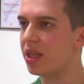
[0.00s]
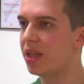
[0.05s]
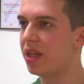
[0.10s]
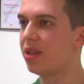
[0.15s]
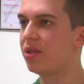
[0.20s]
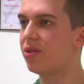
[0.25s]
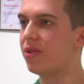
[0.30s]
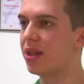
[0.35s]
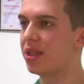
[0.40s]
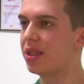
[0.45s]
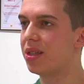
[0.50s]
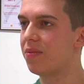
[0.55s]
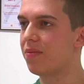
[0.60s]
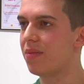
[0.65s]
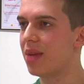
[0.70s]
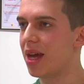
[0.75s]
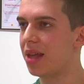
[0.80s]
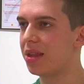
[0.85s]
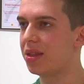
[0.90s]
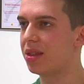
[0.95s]
interest in
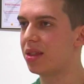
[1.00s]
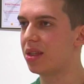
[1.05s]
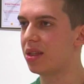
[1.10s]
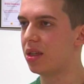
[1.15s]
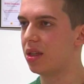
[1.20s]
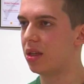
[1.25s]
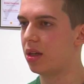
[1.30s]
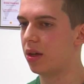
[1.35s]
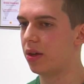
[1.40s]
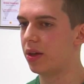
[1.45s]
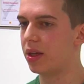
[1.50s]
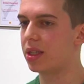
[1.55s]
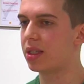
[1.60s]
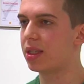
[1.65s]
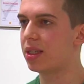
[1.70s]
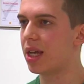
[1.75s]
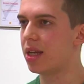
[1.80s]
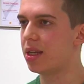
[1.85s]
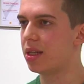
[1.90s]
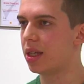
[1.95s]
maths and,
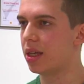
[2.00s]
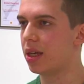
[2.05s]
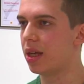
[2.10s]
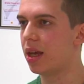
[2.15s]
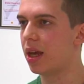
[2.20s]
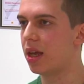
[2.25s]
extend it,